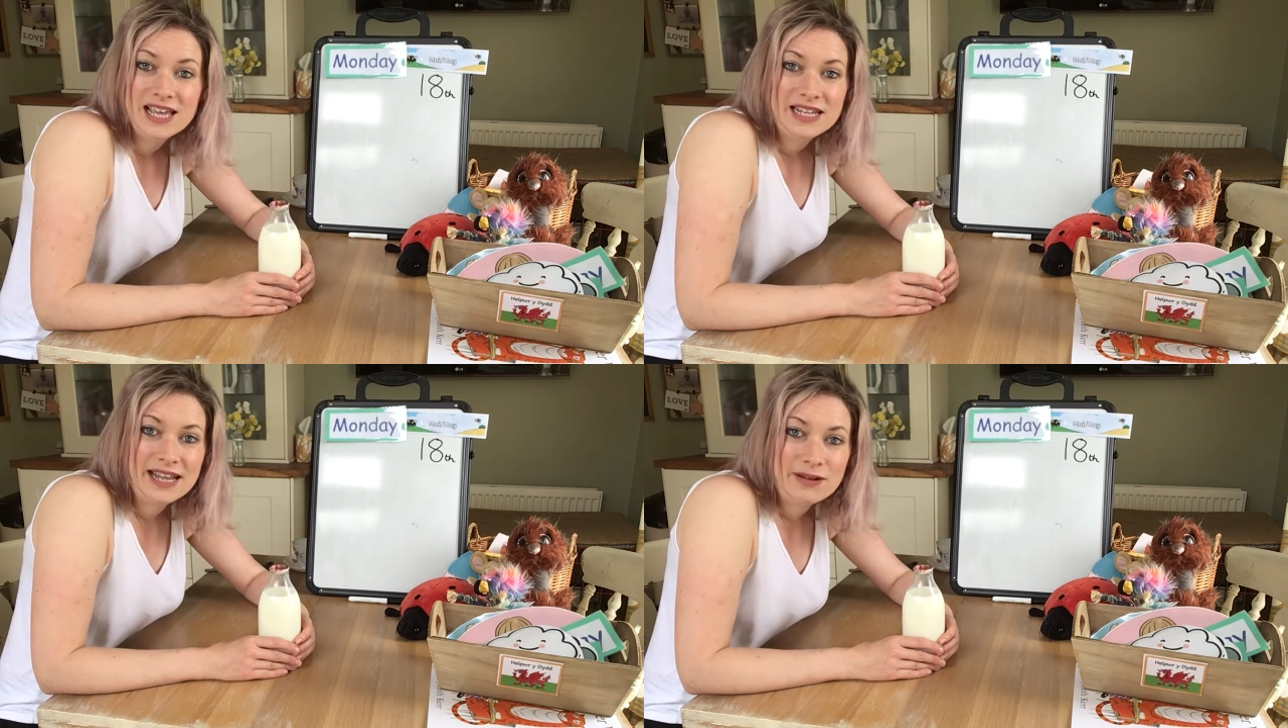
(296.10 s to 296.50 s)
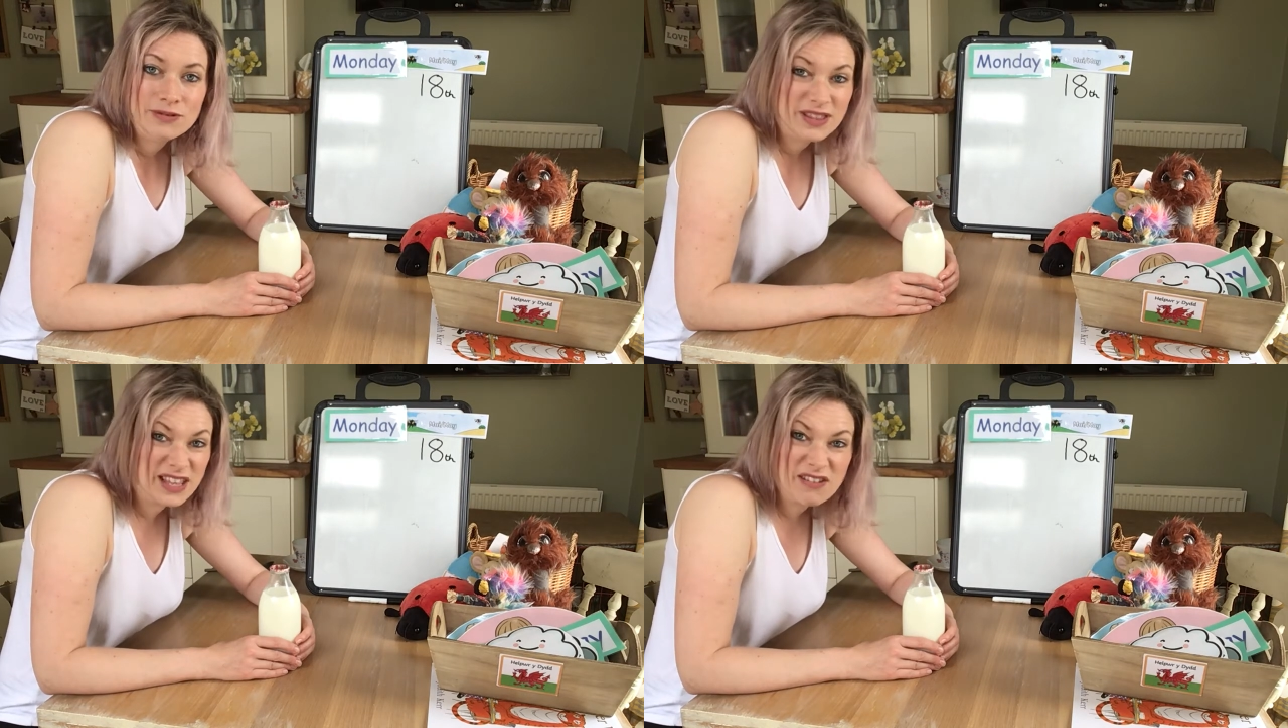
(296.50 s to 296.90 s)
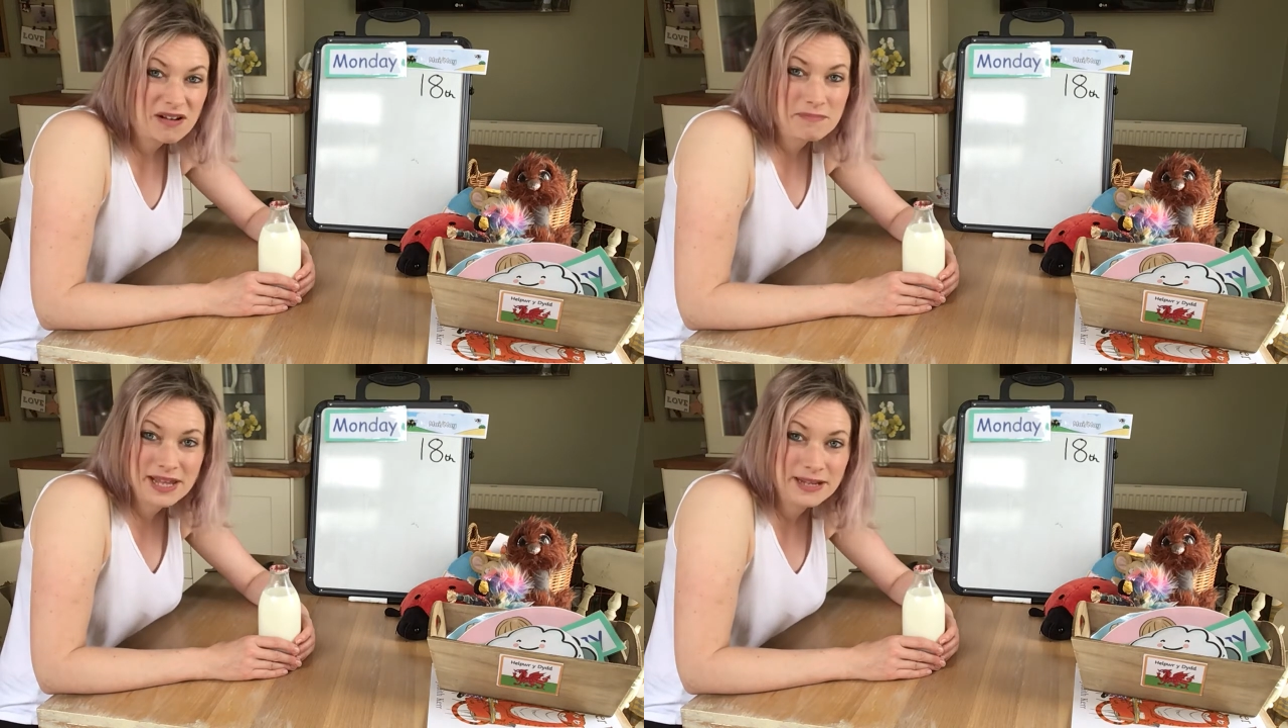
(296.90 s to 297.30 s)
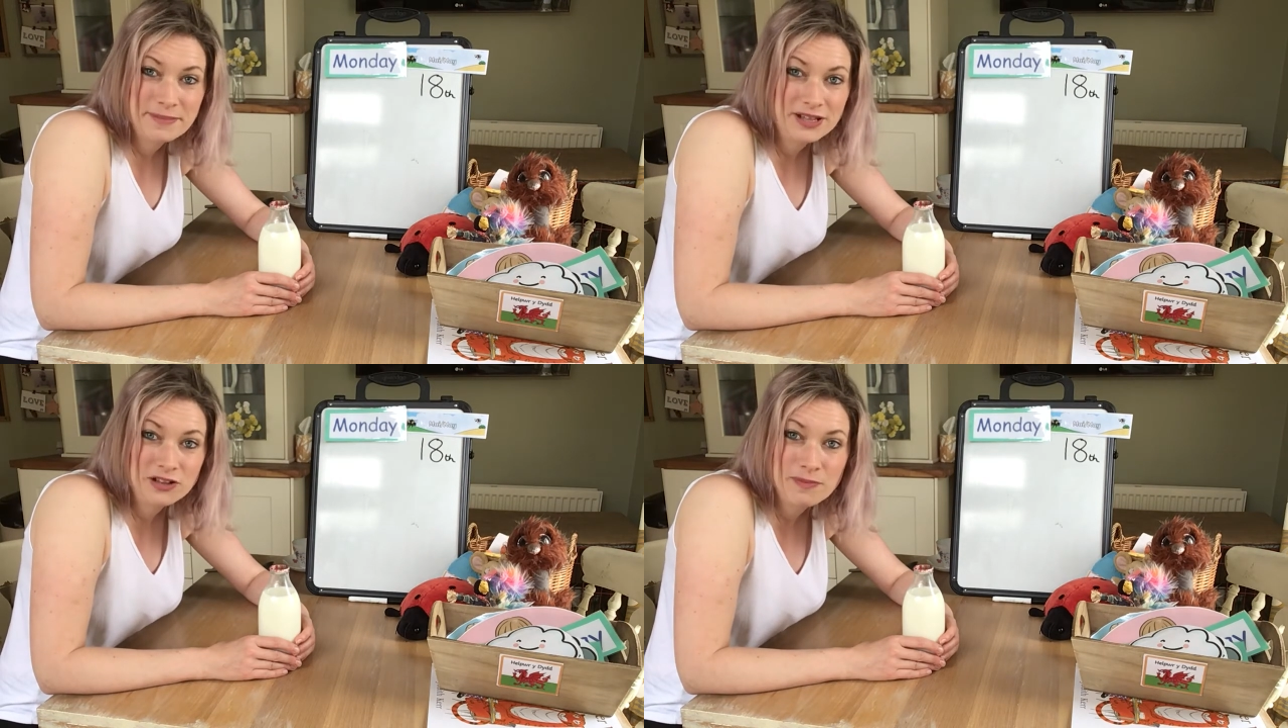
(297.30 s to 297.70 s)
Now, there aren't many
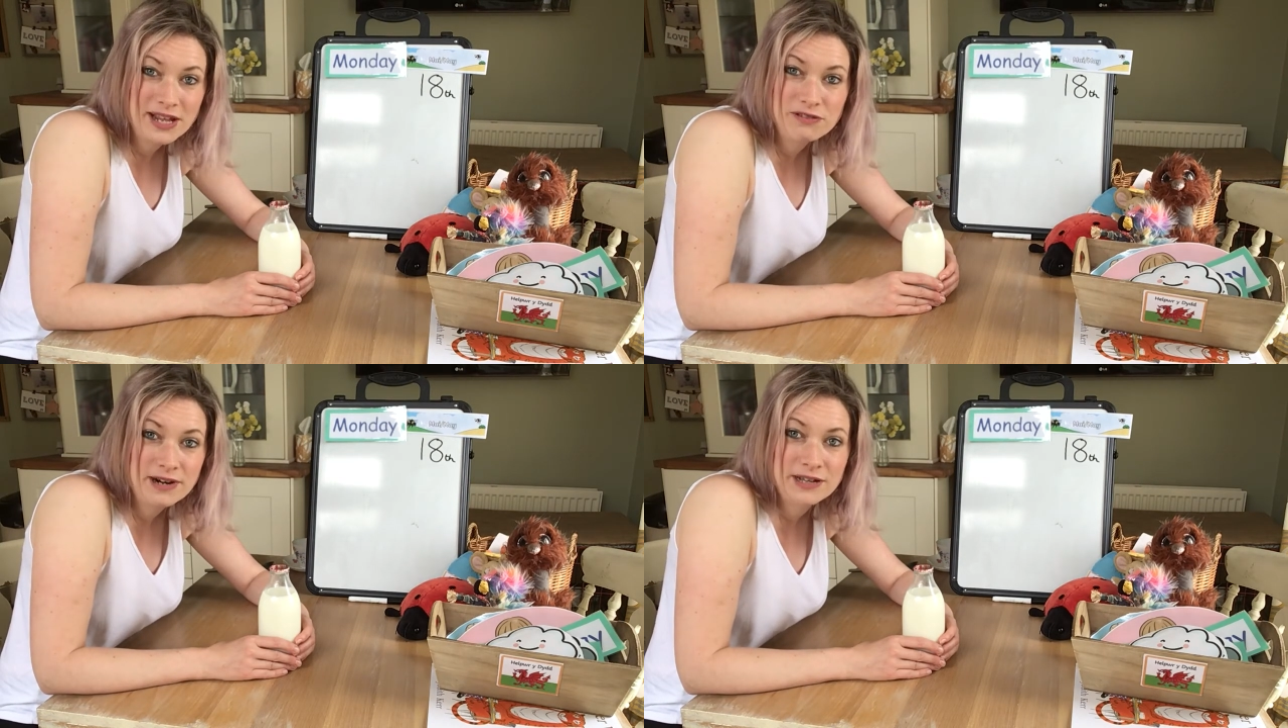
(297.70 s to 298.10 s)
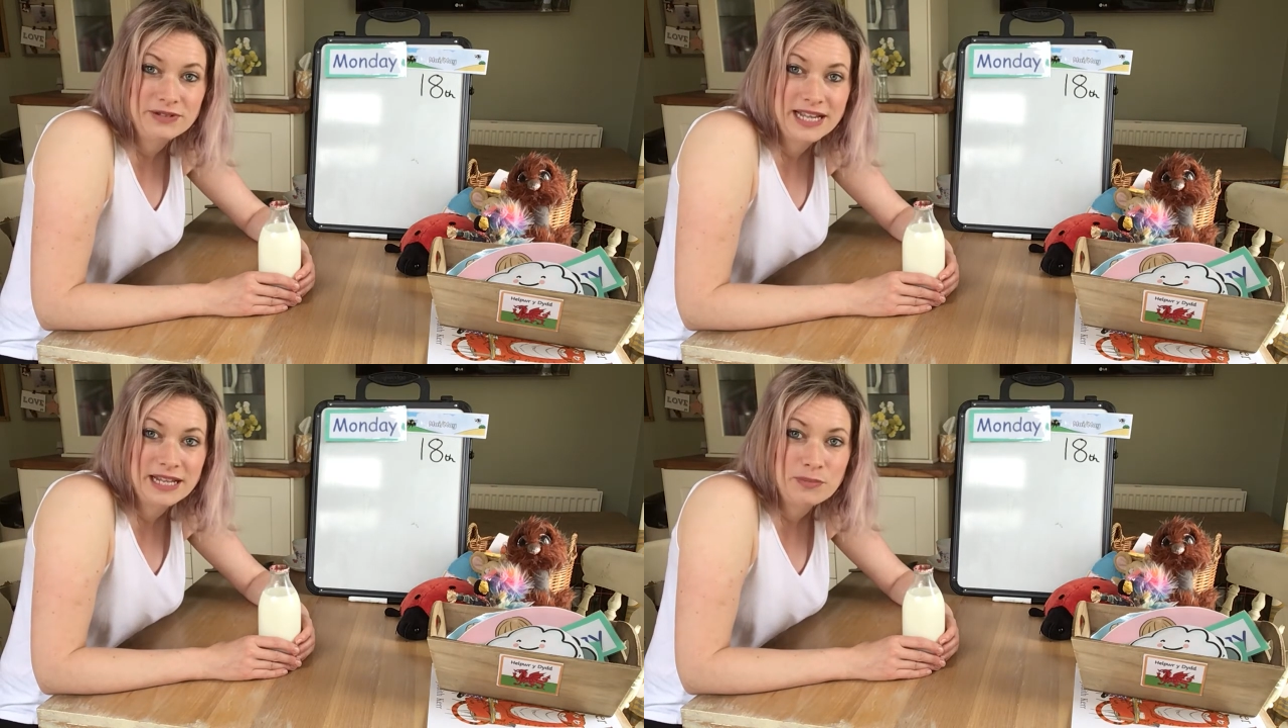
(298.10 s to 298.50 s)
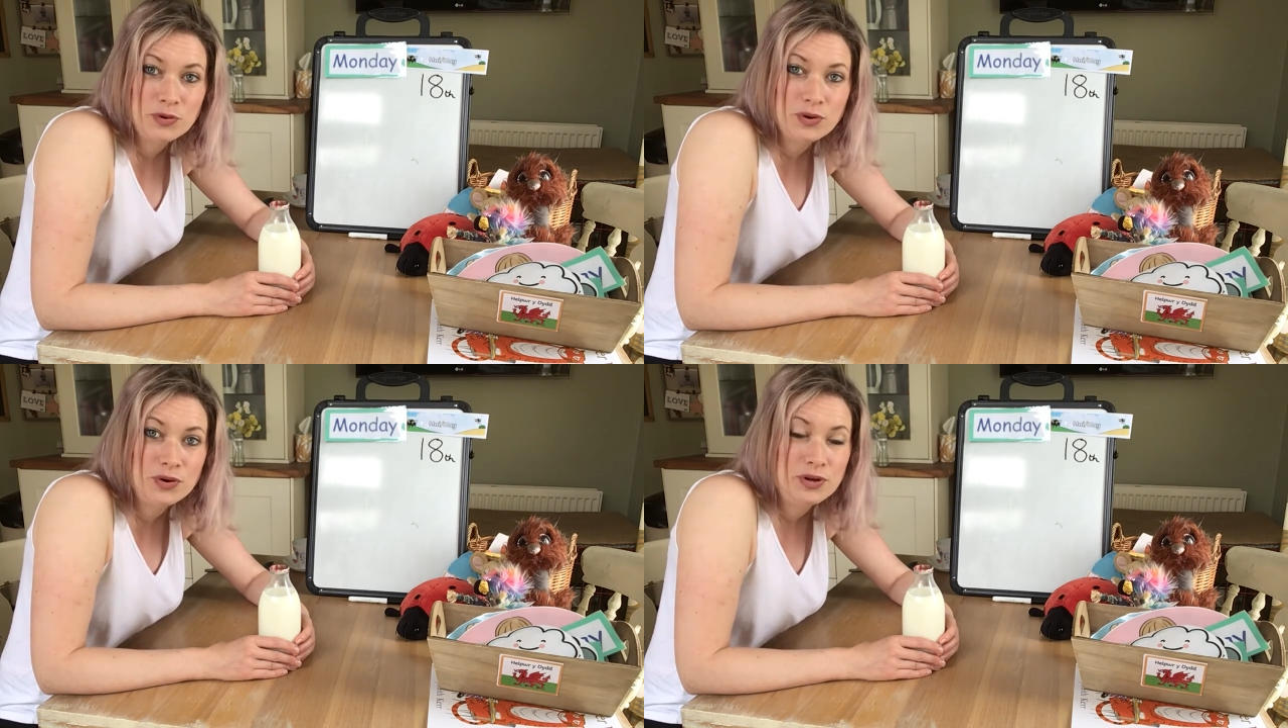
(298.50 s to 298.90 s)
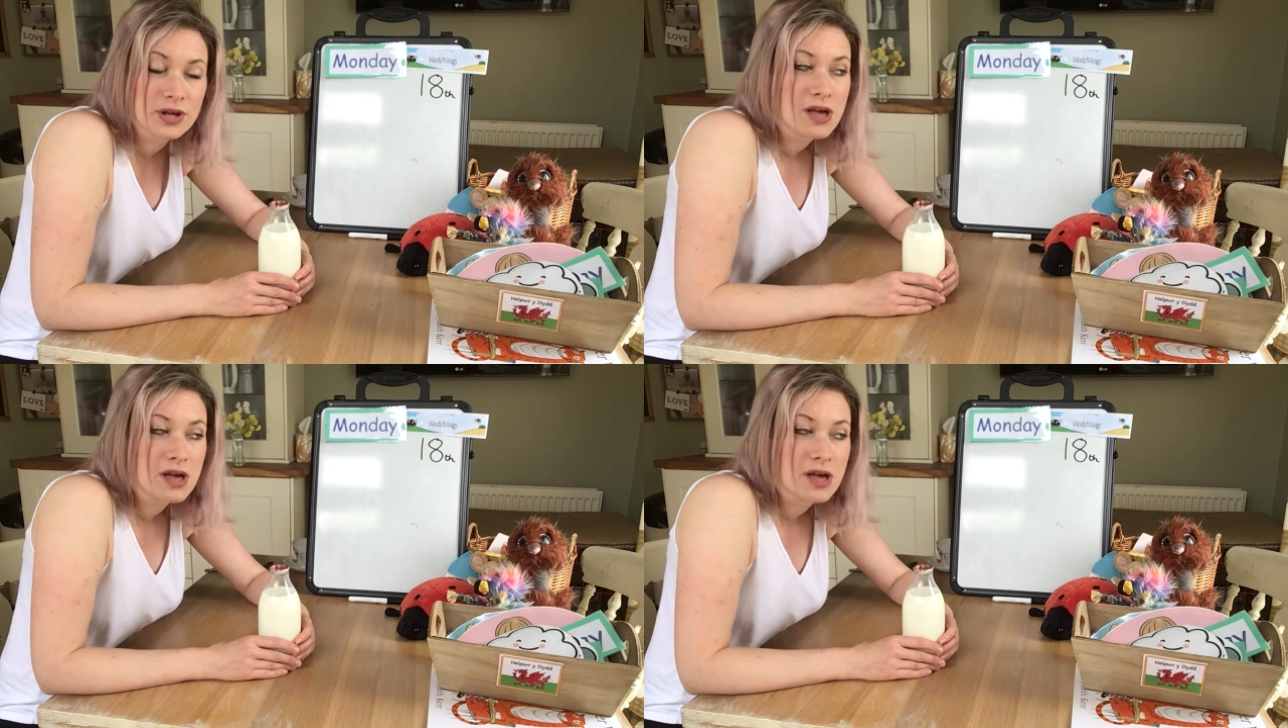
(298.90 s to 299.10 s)
milkmen around anymore,